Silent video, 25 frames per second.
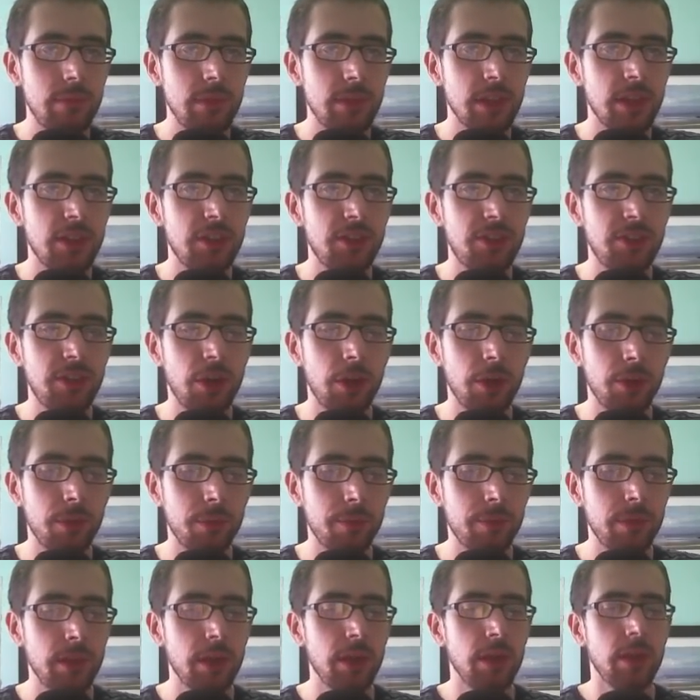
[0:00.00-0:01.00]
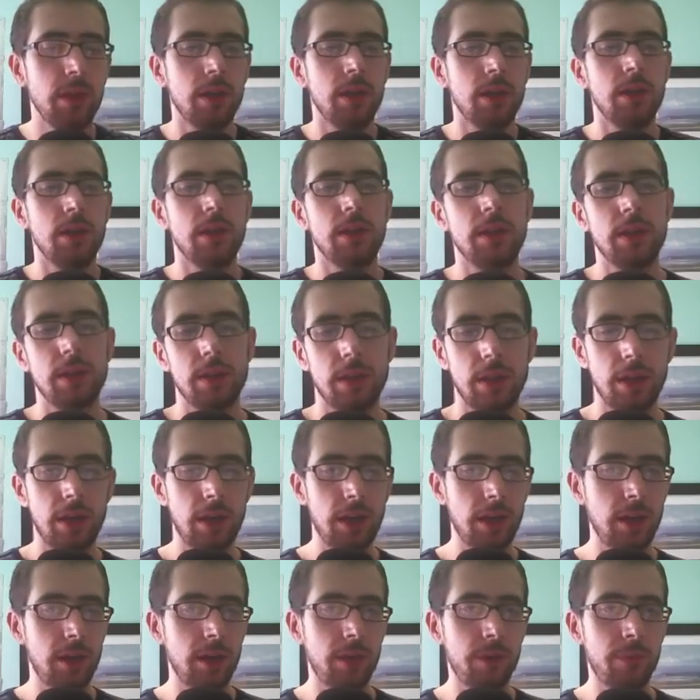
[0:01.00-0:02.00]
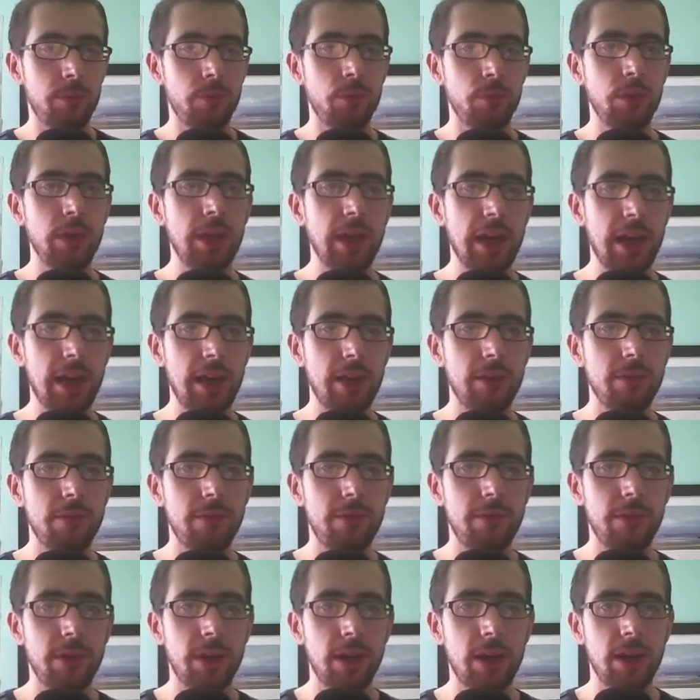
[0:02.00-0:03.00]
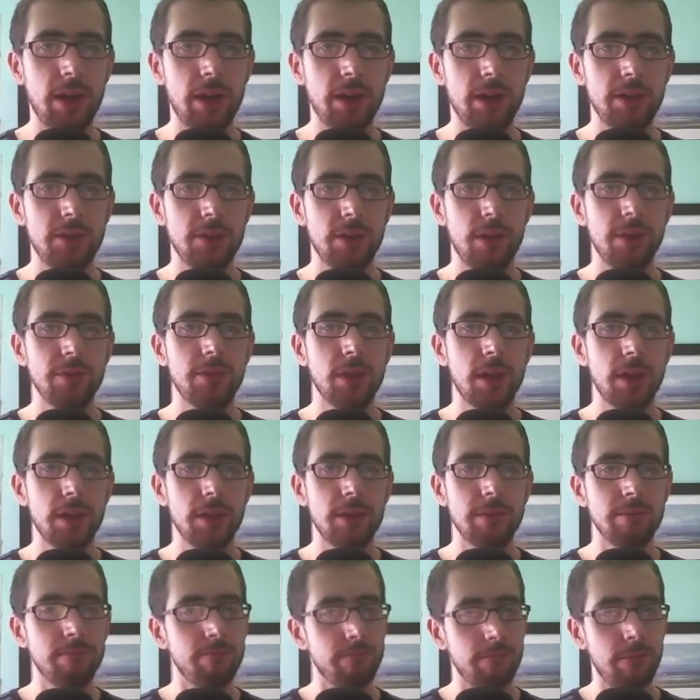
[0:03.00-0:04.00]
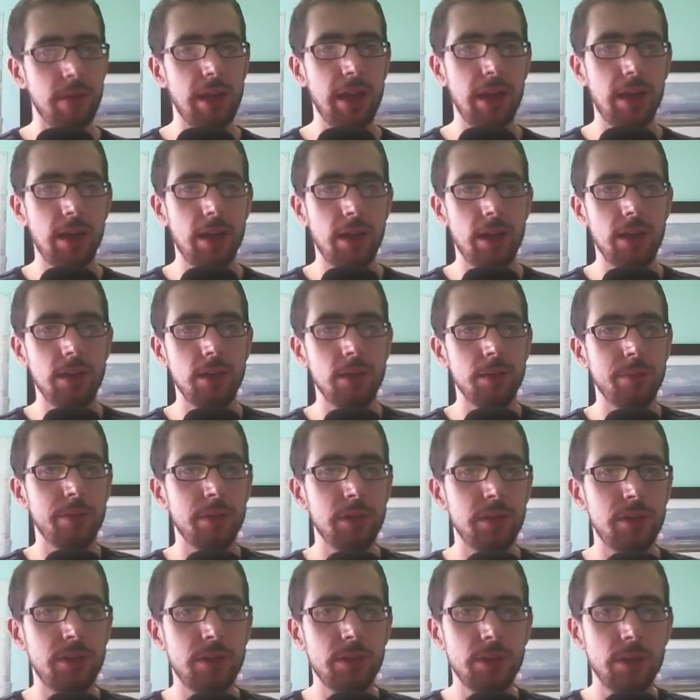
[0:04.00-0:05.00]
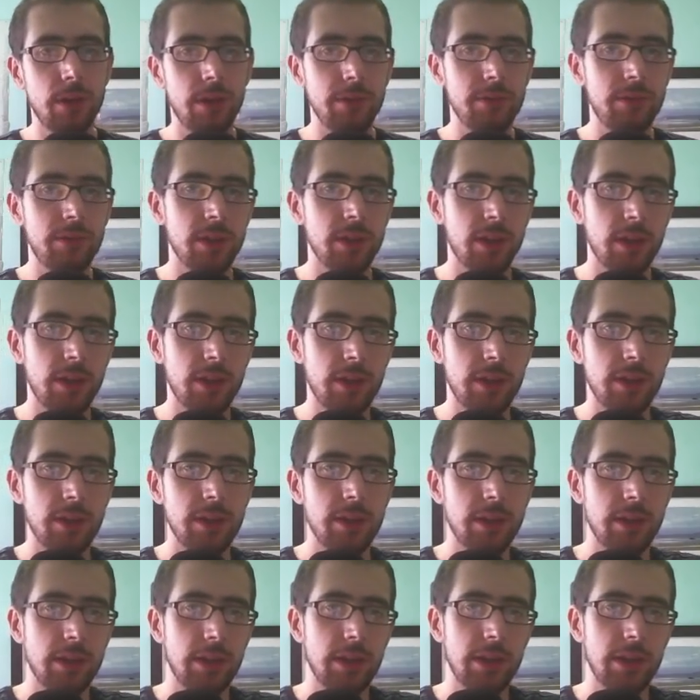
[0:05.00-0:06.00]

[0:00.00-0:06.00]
So we have I've done Lubuntu, I've done